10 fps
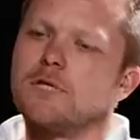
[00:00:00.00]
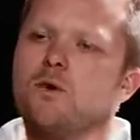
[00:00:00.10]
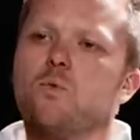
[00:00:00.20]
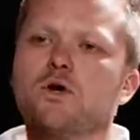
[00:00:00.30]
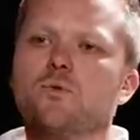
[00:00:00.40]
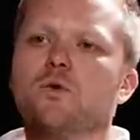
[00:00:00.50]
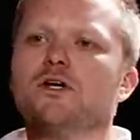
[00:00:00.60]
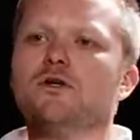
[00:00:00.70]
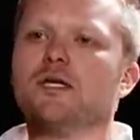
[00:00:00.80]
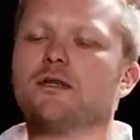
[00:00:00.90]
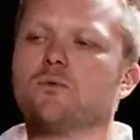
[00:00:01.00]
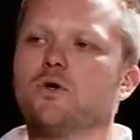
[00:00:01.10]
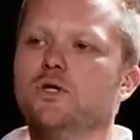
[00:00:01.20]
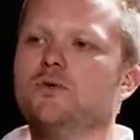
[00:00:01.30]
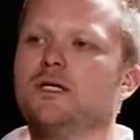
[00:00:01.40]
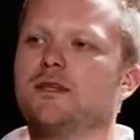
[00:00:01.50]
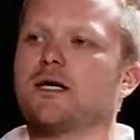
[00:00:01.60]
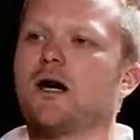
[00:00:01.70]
I'm not. Where, where, do you get where do you get the